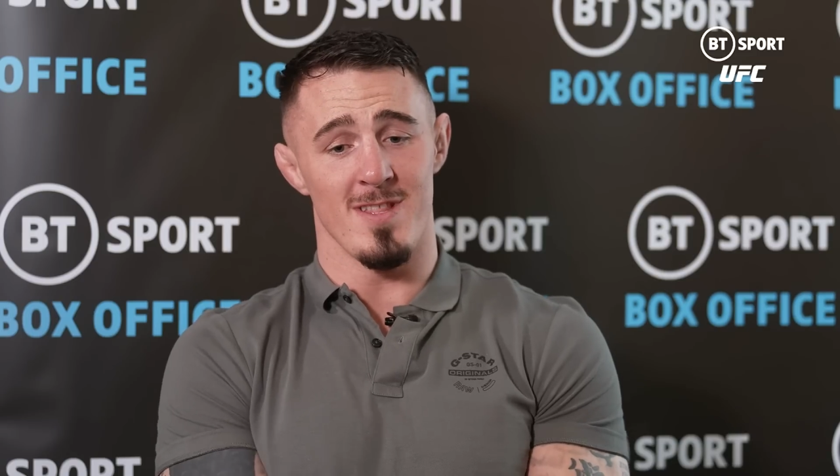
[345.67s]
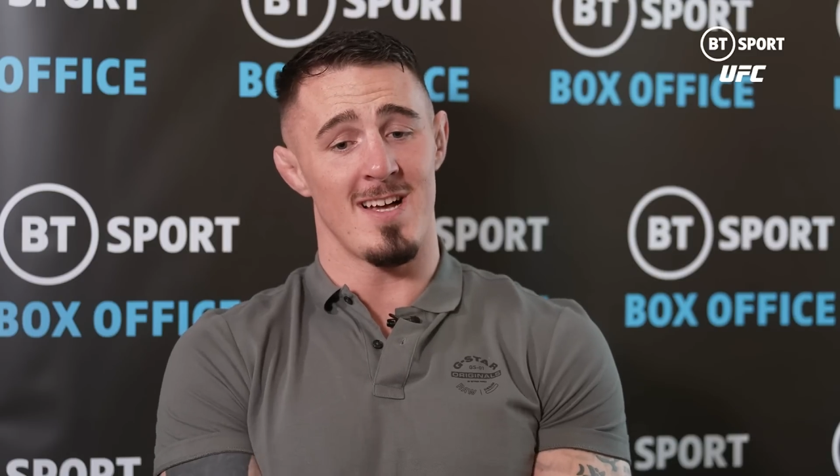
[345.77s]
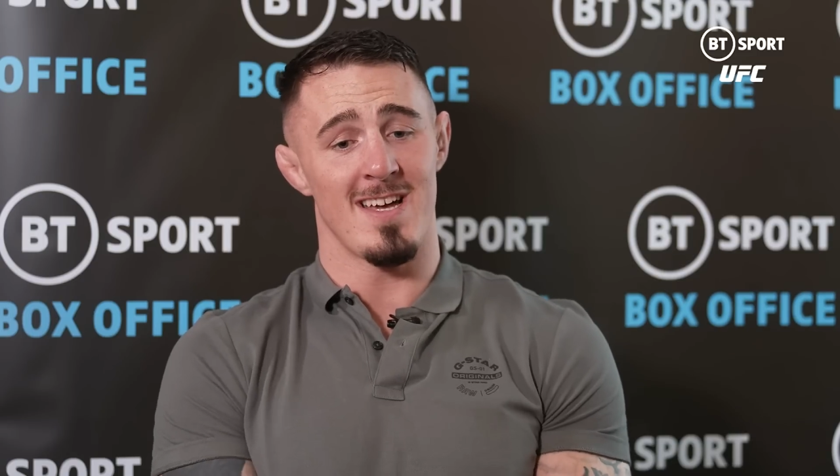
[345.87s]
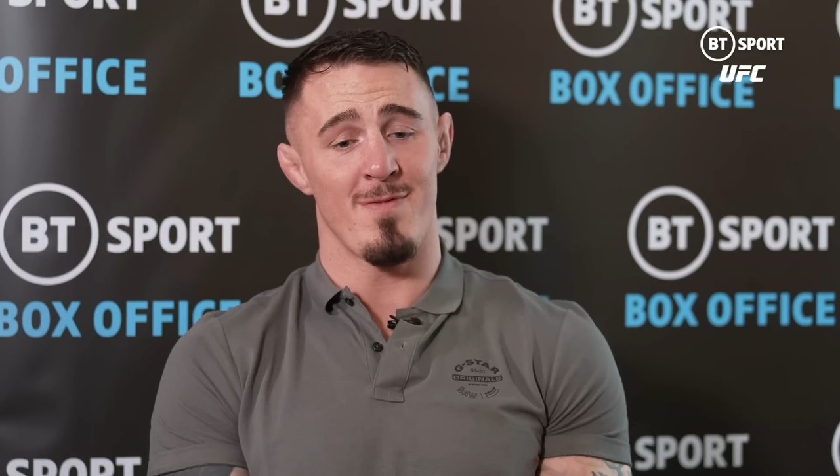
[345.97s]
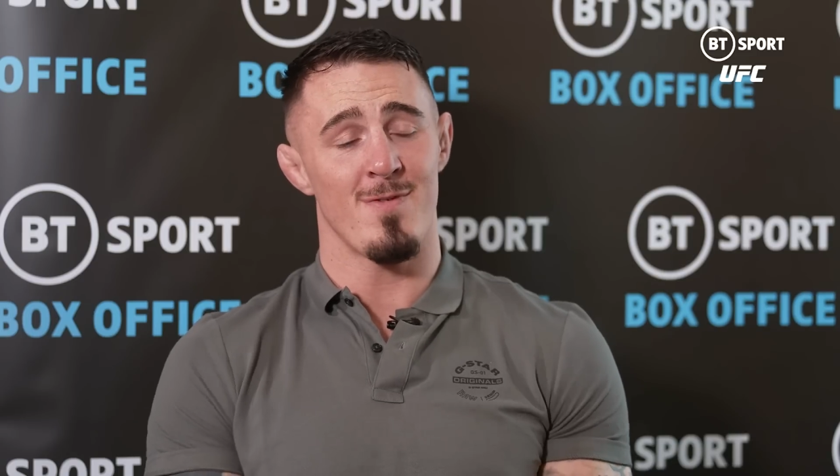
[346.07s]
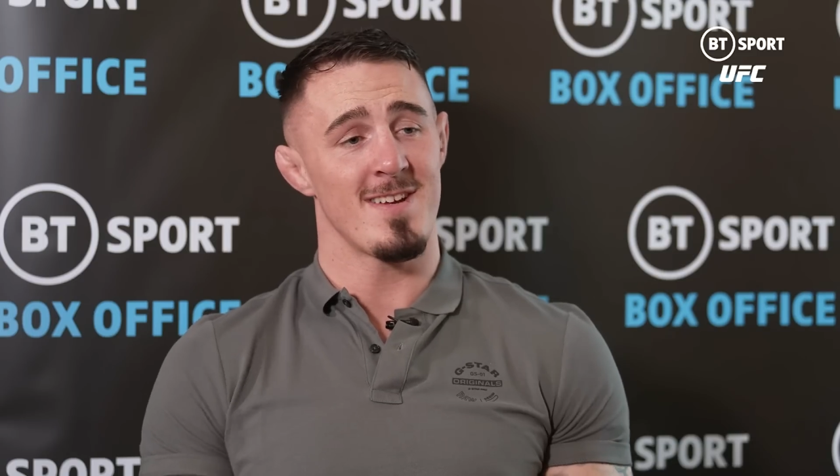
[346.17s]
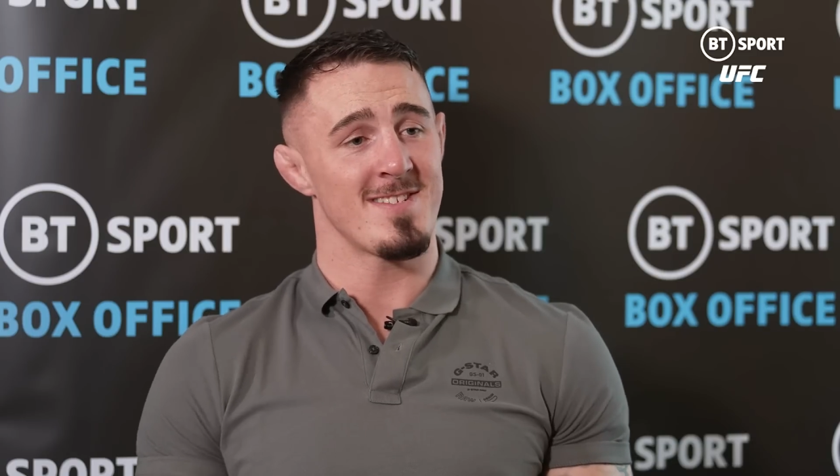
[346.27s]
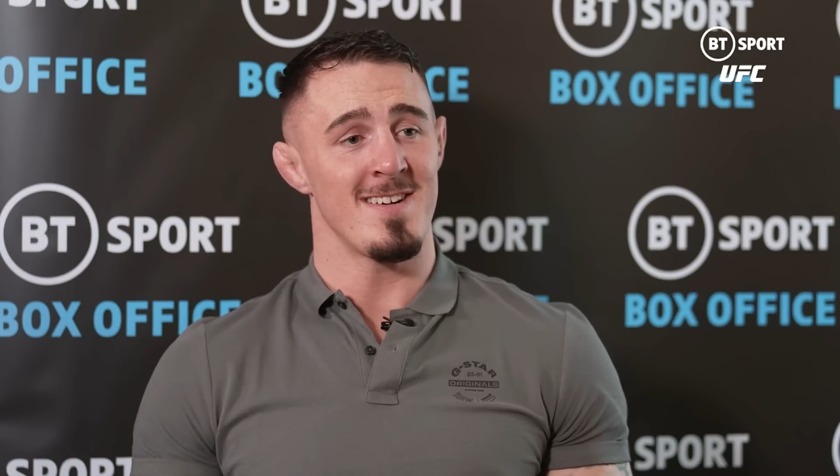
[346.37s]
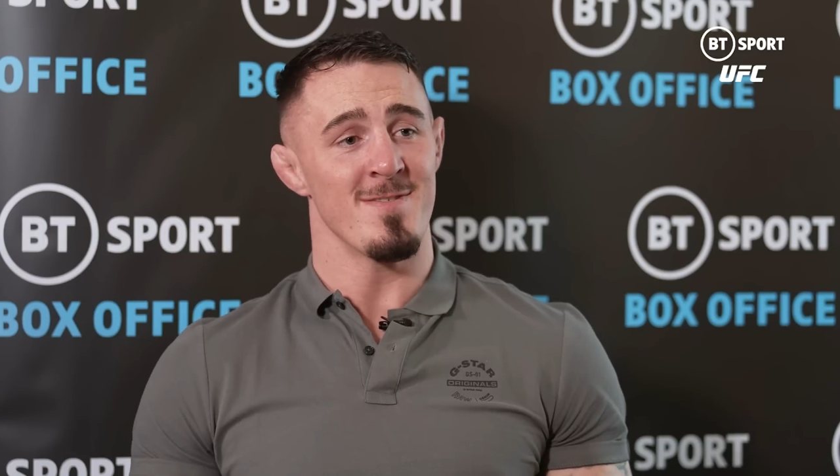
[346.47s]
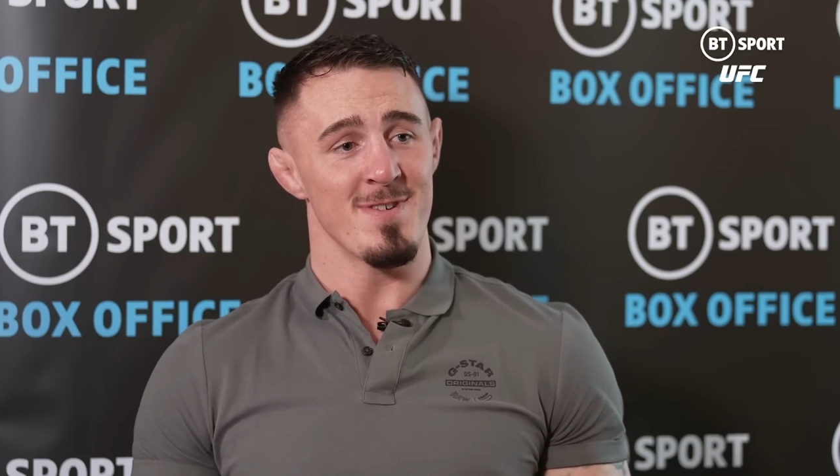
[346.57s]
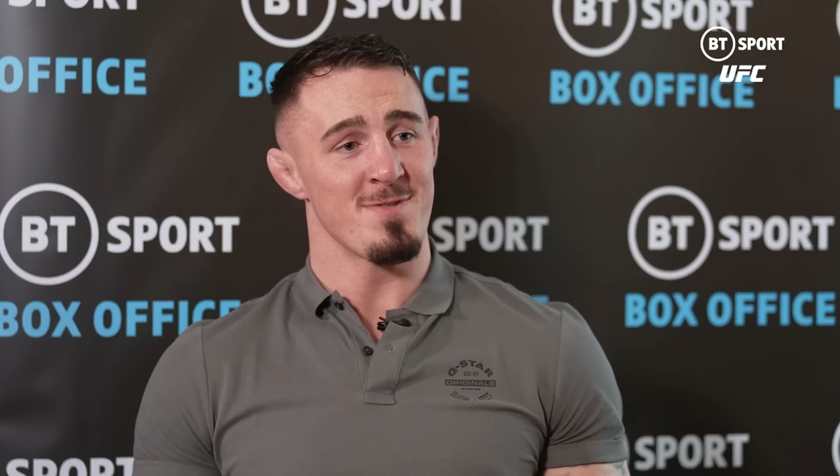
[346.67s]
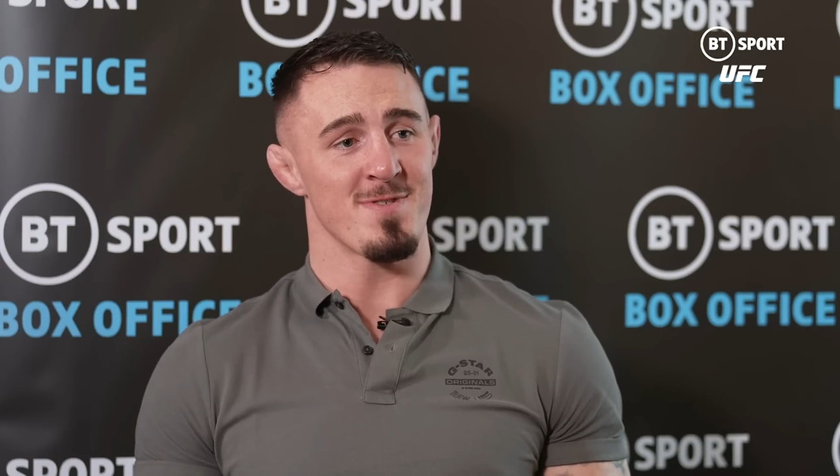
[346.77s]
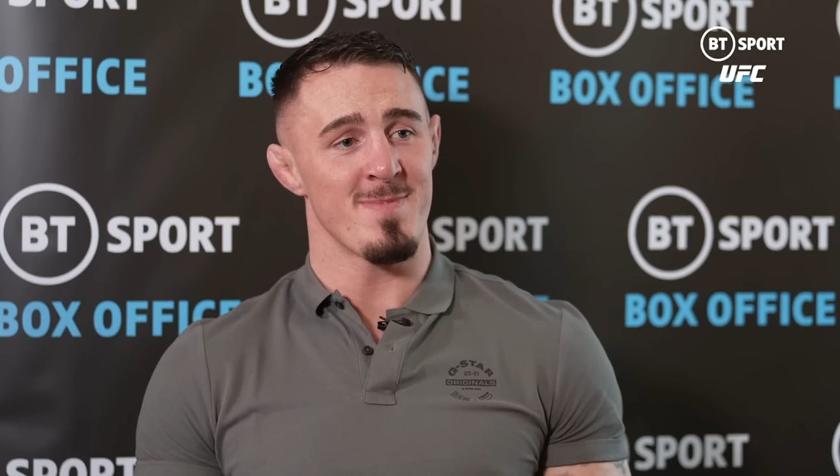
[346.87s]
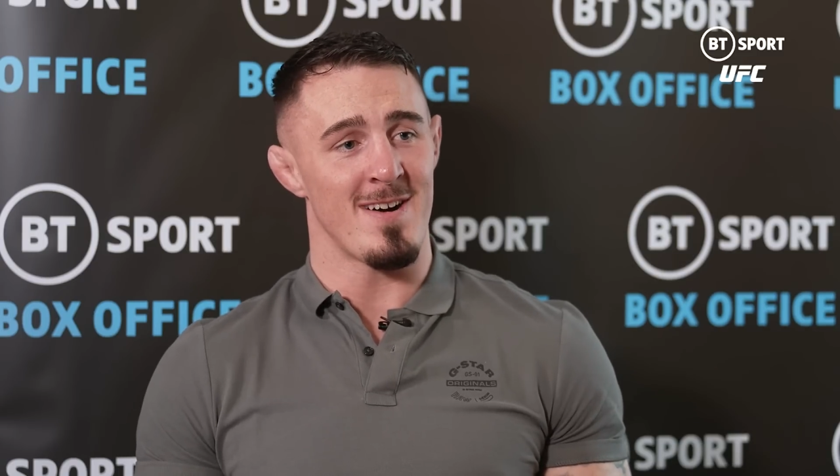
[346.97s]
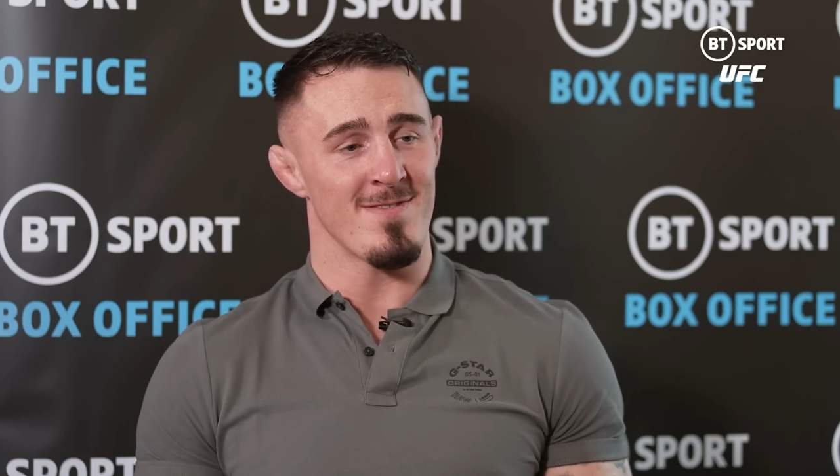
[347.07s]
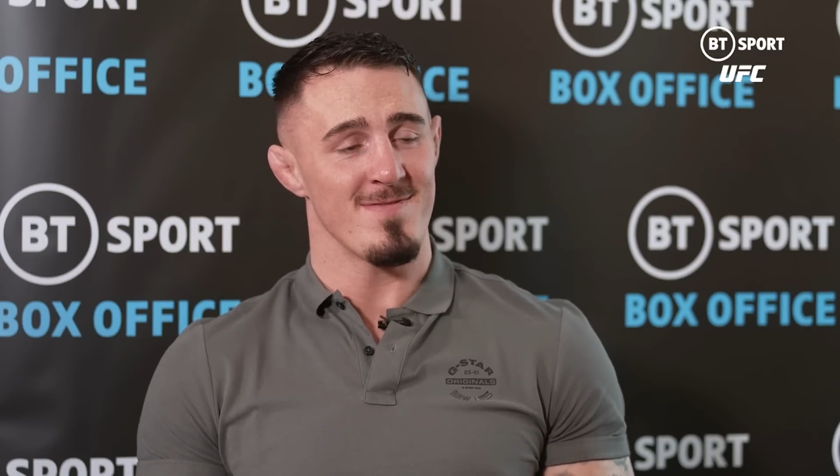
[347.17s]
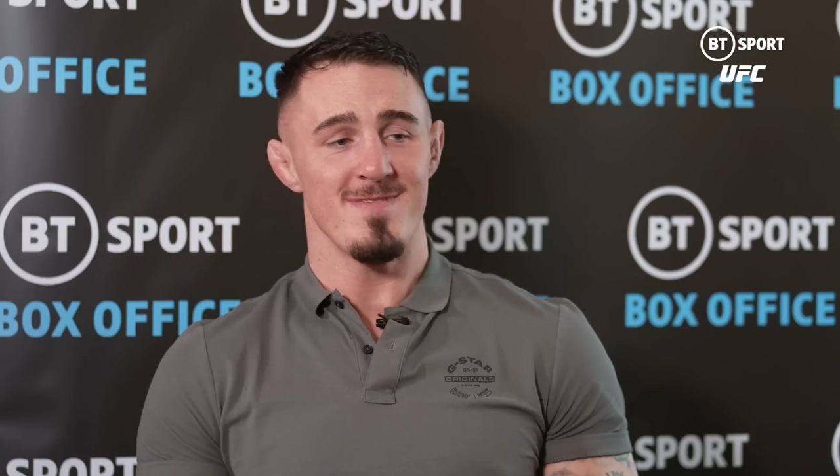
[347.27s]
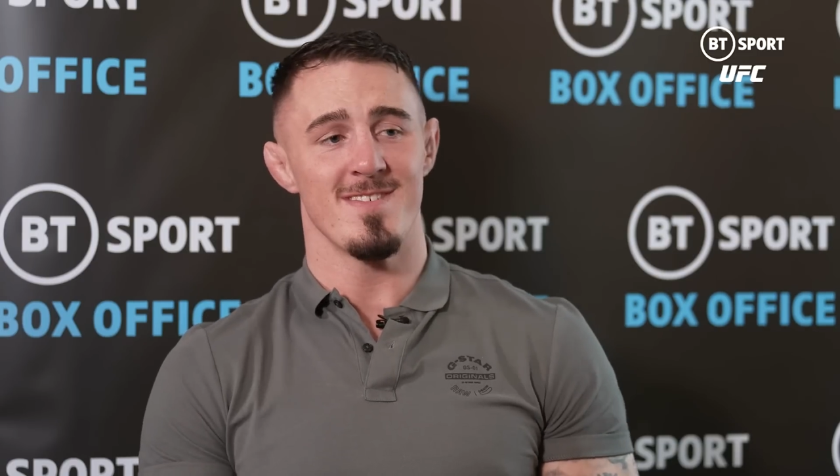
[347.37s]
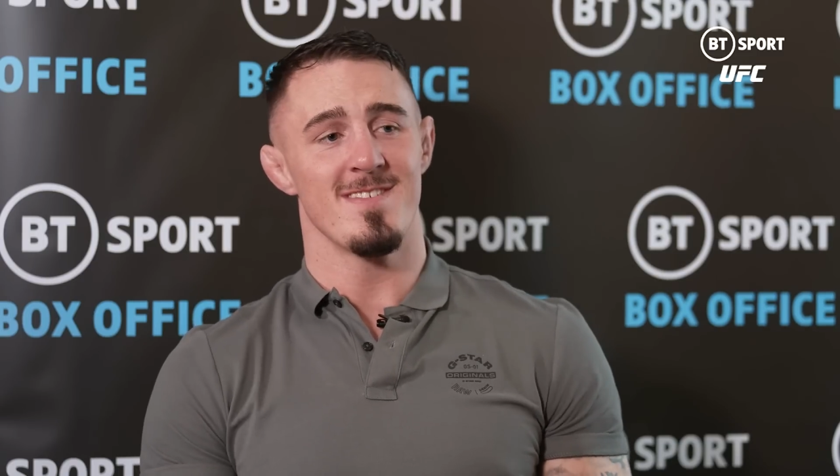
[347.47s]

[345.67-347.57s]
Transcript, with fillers: light heavyweight title, which was about yeah.